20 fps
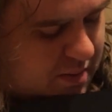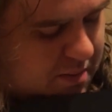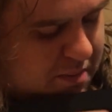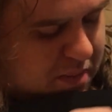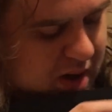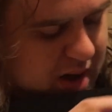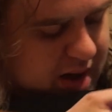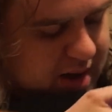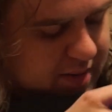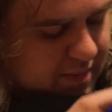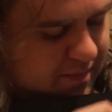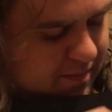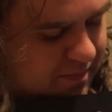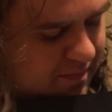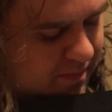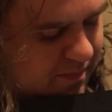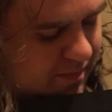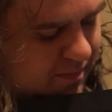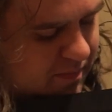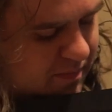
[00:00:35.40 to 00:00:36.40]
But
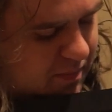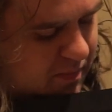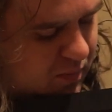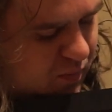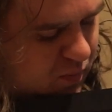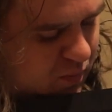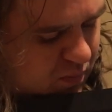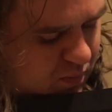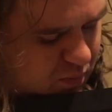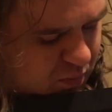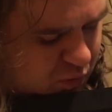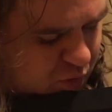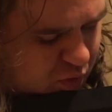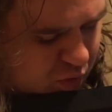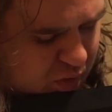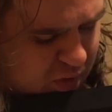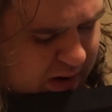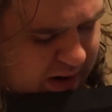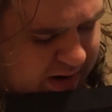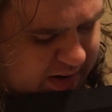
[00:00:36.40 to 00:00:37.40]

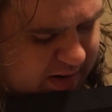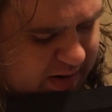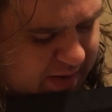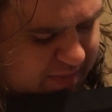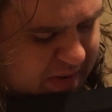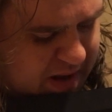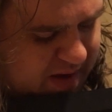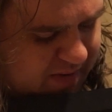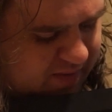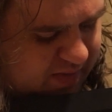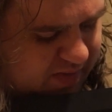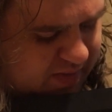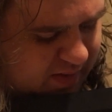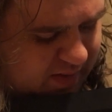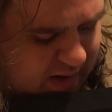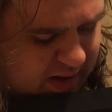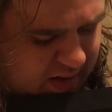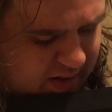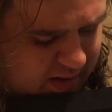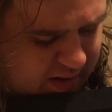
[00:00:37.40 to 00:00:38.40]
who ended up having the
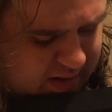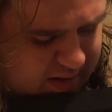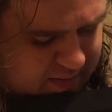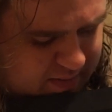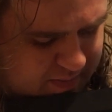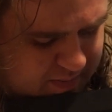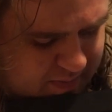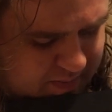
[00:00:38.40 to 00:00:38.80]
colony?